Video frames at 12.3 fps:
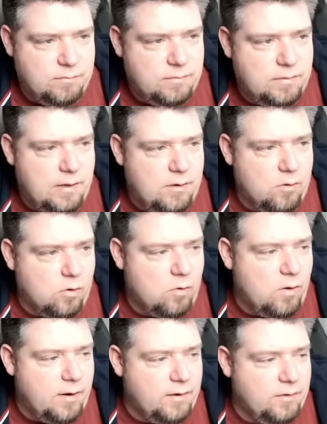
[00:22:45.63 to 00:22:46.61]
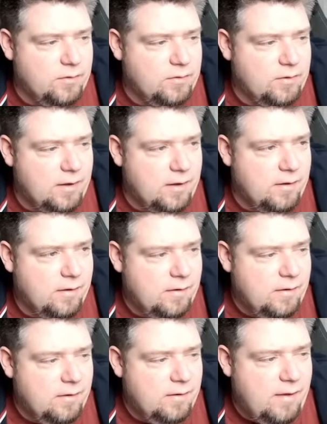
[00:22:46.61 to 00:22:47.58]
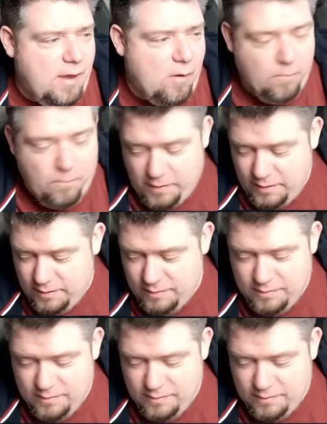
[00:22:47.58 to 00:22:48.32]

they're not quite as healthy.